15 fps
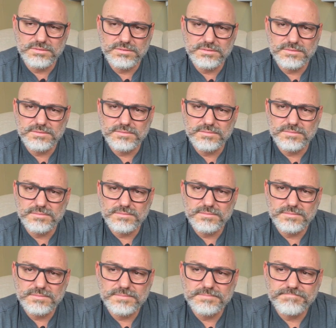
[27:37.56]

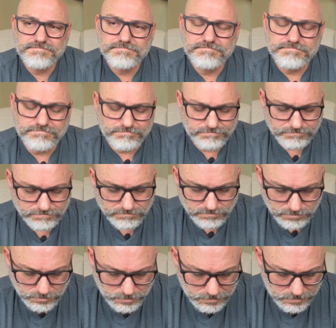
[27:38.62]

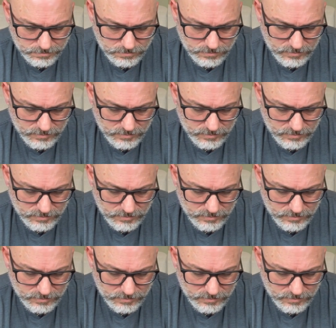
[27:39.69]
No one is speaking in this clip.